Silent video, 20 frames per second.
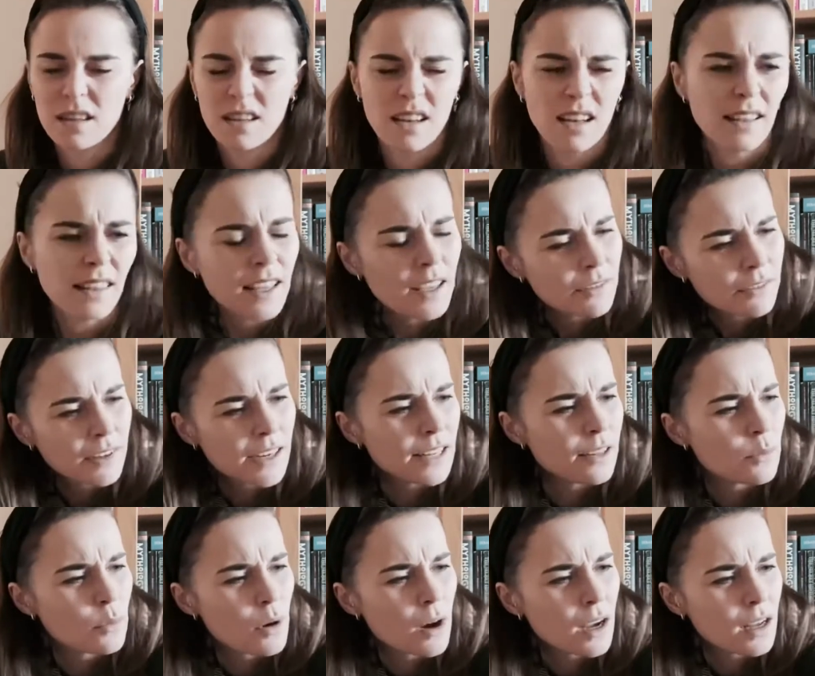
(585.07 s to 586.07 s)
I think for a little
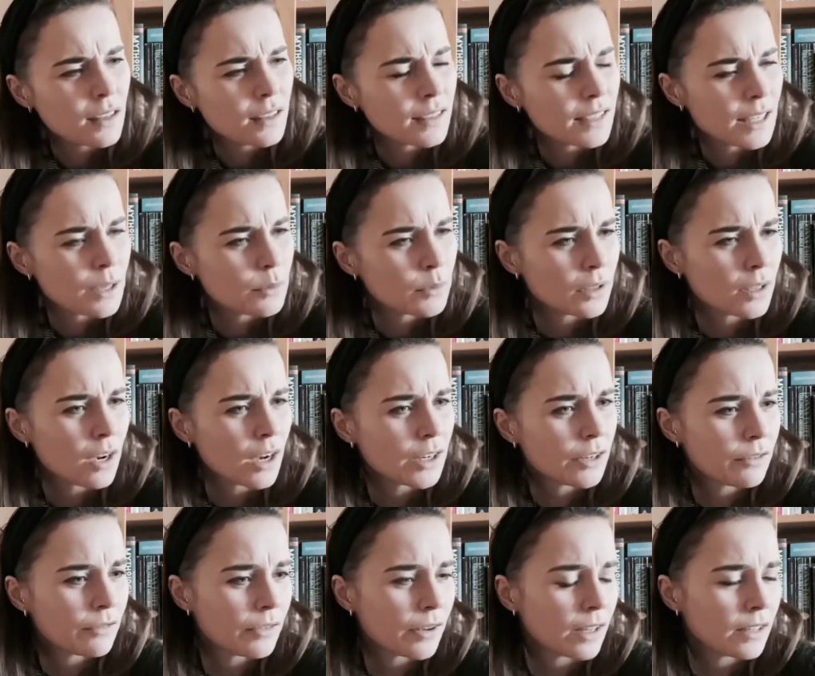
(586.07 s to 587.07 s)
while it was kind
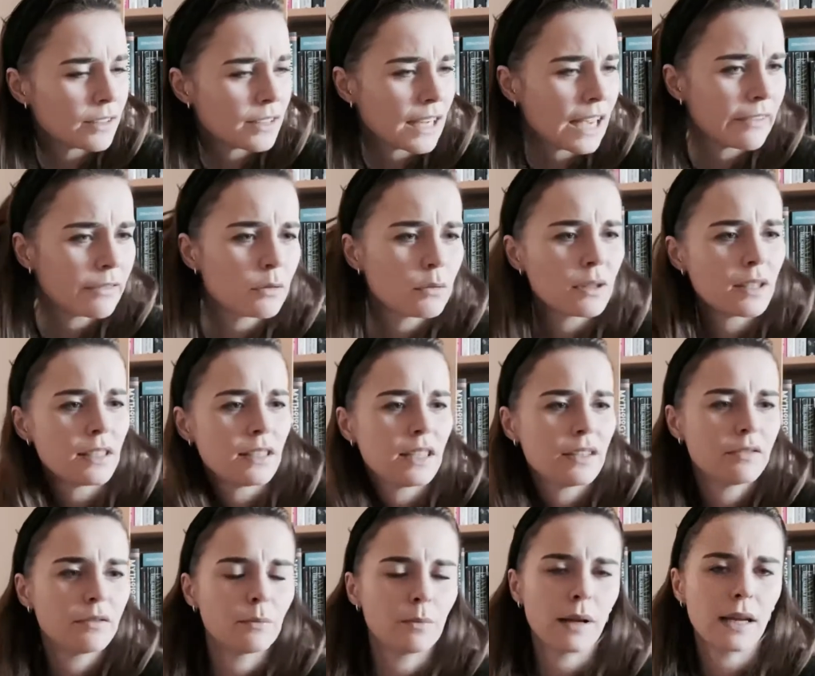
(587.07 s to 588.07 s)
of fun to have all these
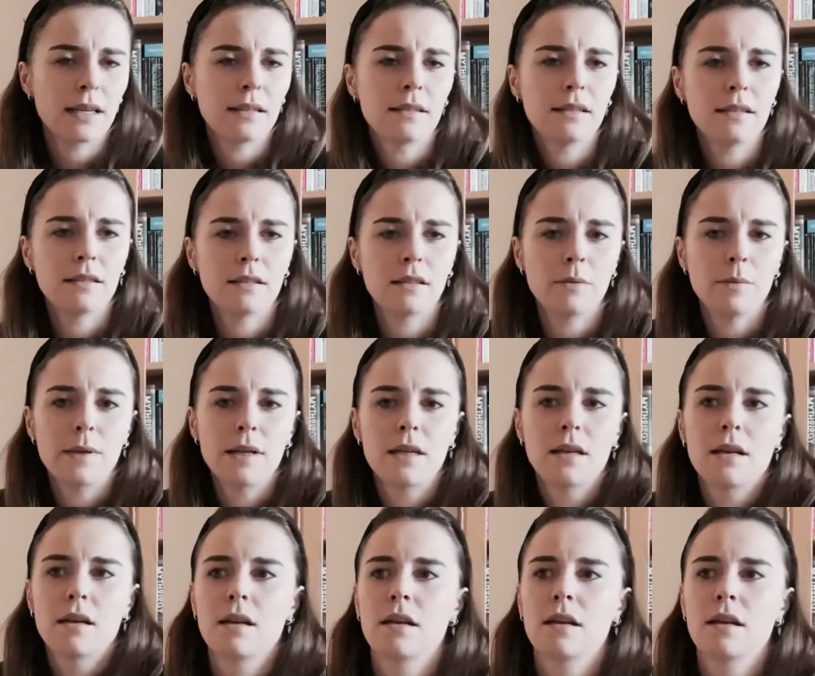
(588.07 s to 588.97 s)
different places to be